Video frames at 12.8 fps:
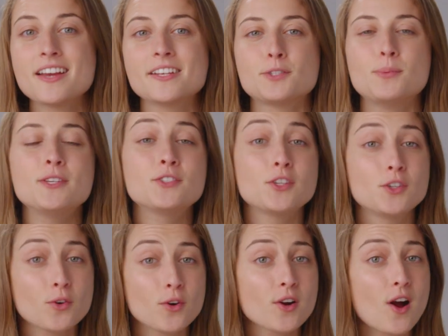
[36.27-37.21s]
speaks to
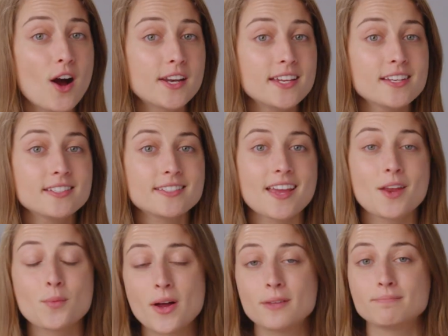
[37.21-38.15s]
your audience,
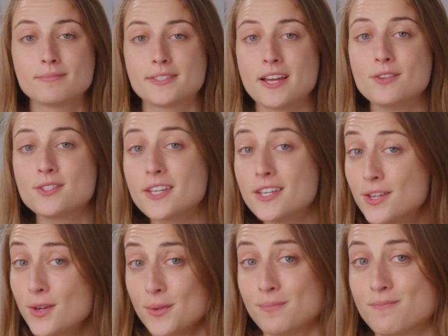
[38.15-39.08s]
and well, sounds like
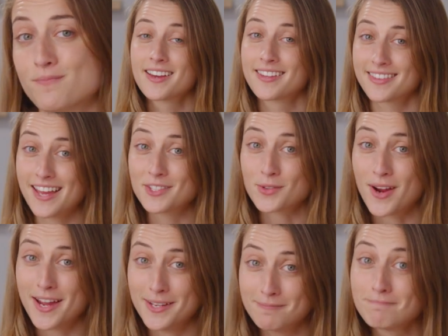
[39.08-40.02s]
you. That's
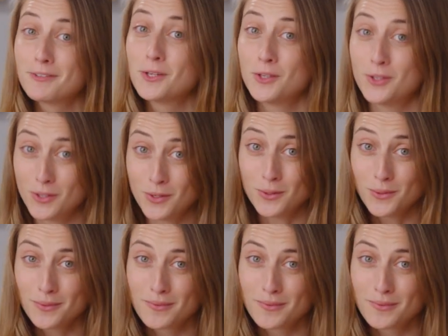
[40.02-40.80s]
right, you,